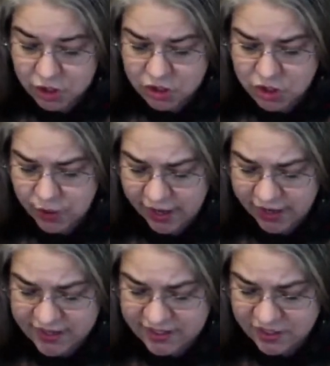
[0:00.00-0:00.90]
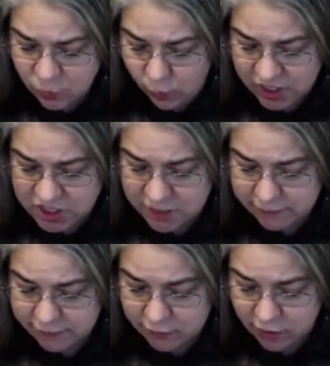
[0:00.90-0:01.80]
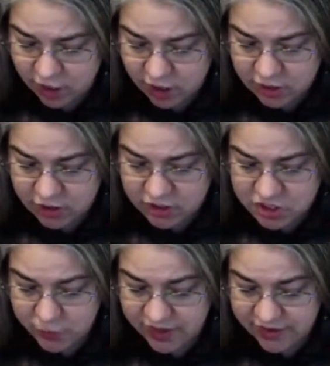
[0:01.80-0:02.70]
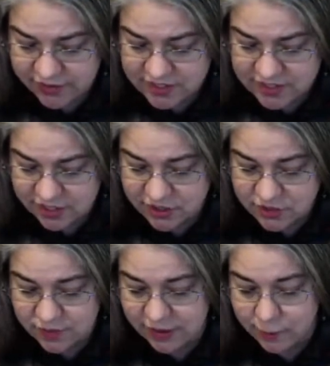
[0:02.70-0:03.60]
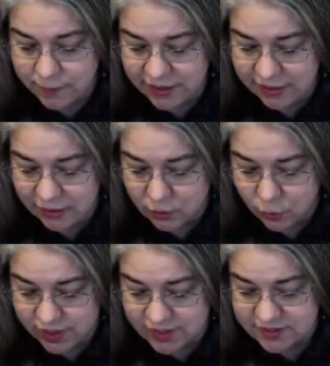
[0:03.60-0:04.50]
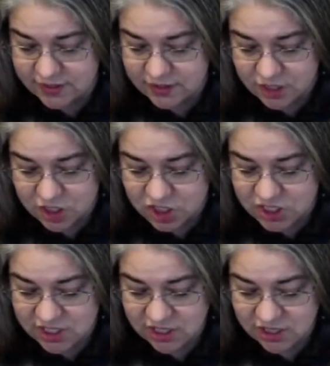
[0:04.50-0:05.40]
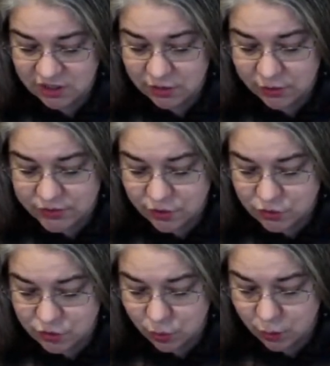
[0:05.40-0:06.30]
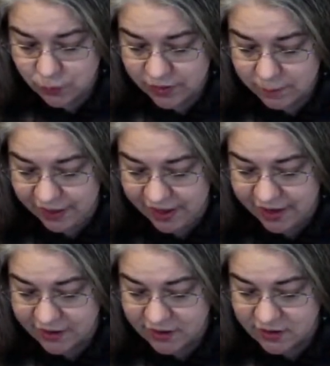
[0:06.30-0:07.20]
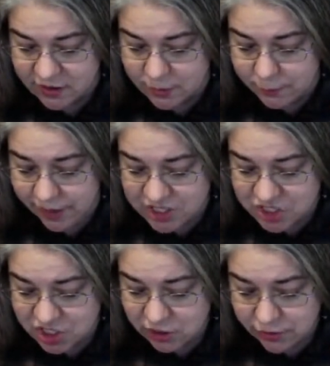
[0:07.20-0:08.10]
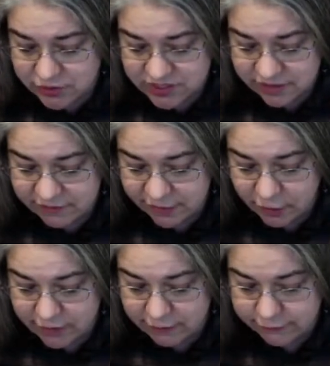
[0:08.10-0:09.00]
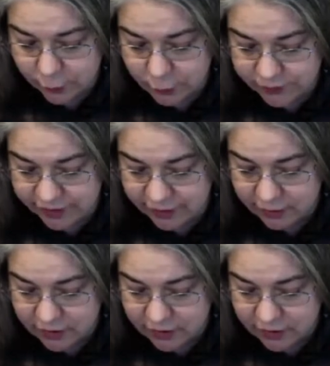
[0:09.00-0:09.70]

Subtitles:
Johanna didn't watch him for long. She went downstairs without making a noise. She didn't close her door with a bang, but she closed it very firmly.